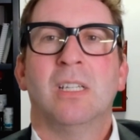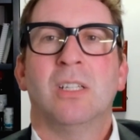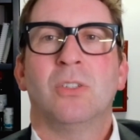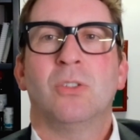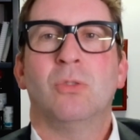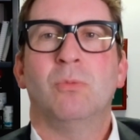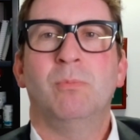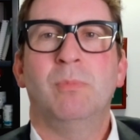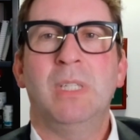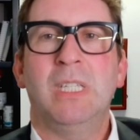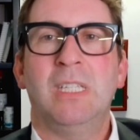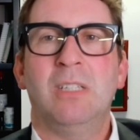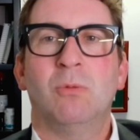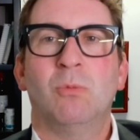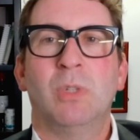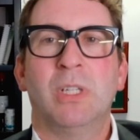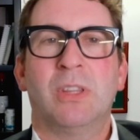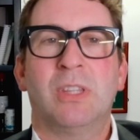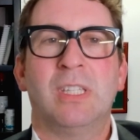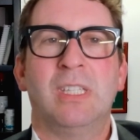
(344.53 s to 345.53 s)
to meet
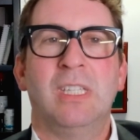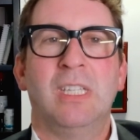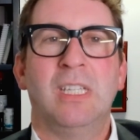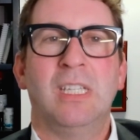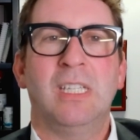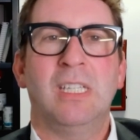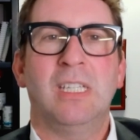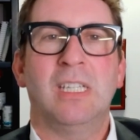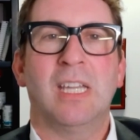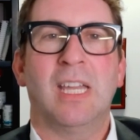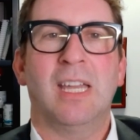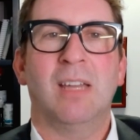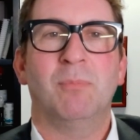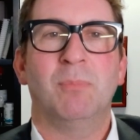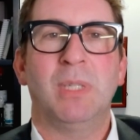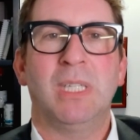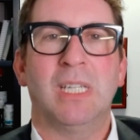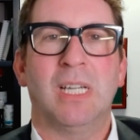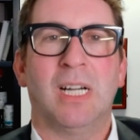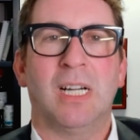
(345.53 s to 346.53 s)
with Yee and
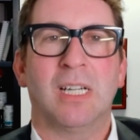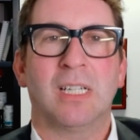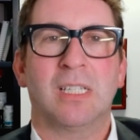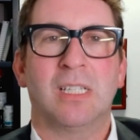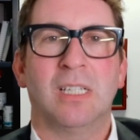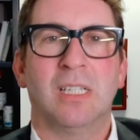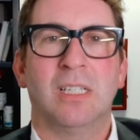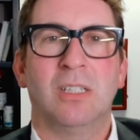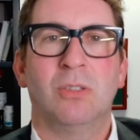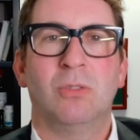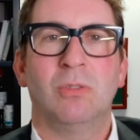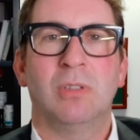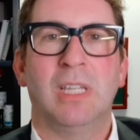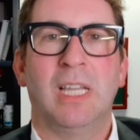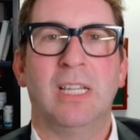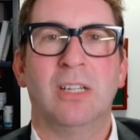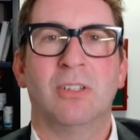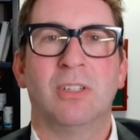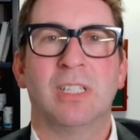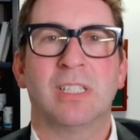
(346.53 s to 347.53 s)
Bianca, who
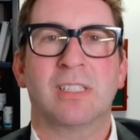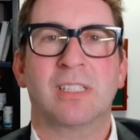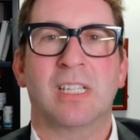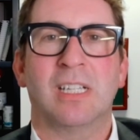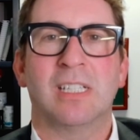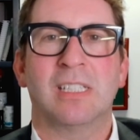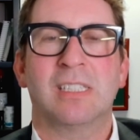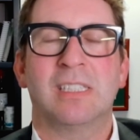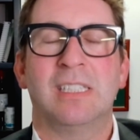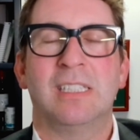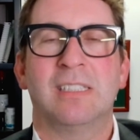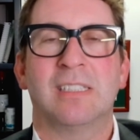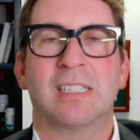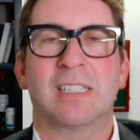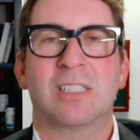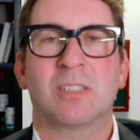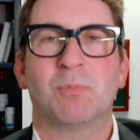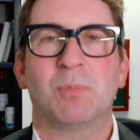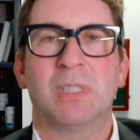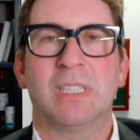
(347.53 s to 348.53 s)
later discussed these
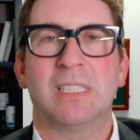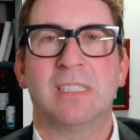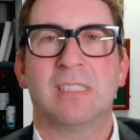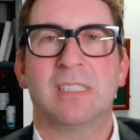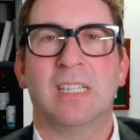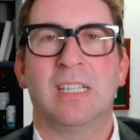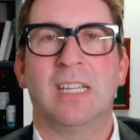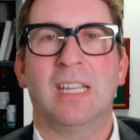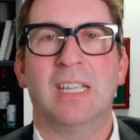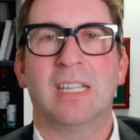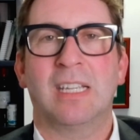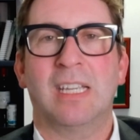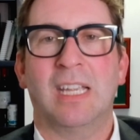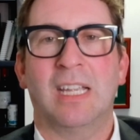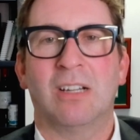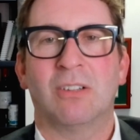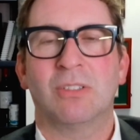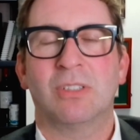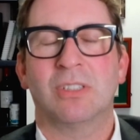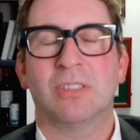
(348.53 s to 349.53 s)
explicit
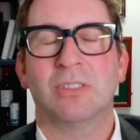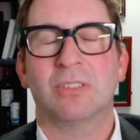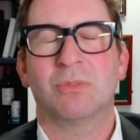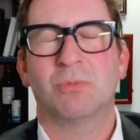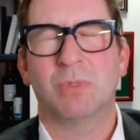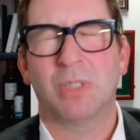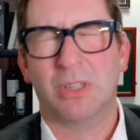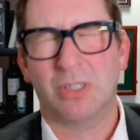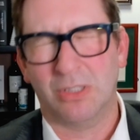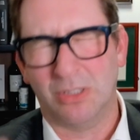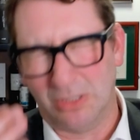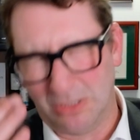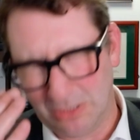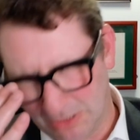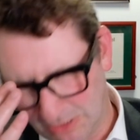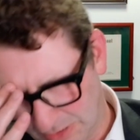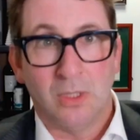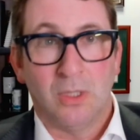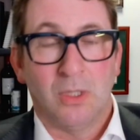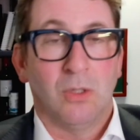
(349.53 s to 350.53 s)
encounters with
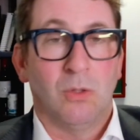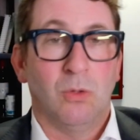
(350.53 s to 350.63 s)
her.